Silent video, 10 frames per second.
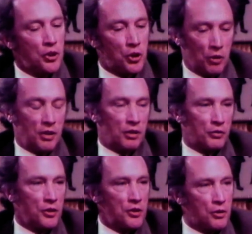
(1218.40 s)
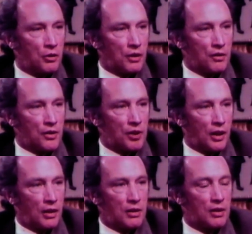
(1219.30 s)
surely the first duty of the
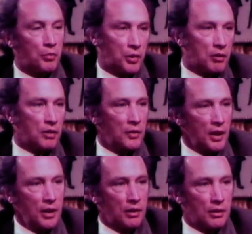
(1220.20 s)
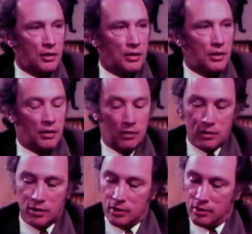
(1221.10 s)
state is to put them down.
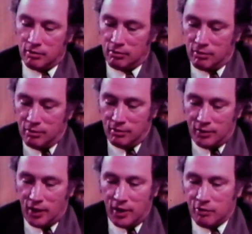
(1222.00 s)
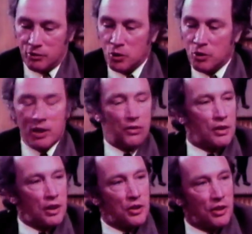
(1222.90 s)
And I have no
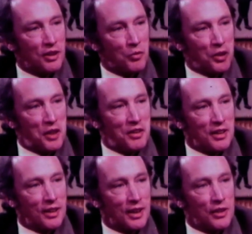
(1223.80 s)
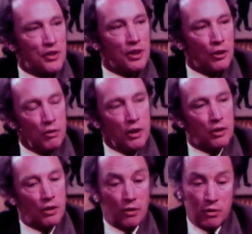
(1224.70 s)
hesitation in believing that that's the only
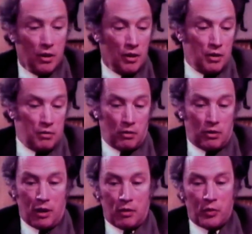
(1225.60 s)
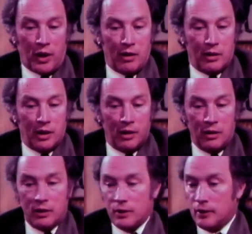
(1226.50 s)
course. To take a
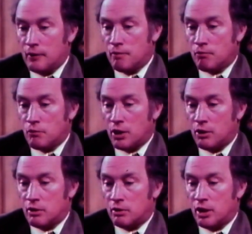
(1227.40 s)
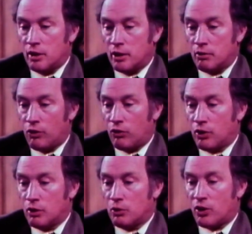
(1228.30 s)
parallel, when you're dealing
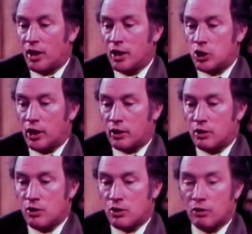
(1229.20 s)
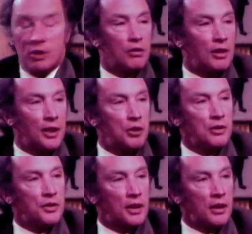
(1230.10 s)
with hijackers or
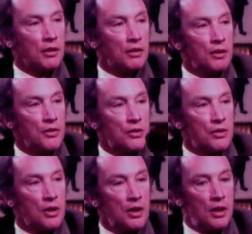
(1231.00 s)
international terrorists,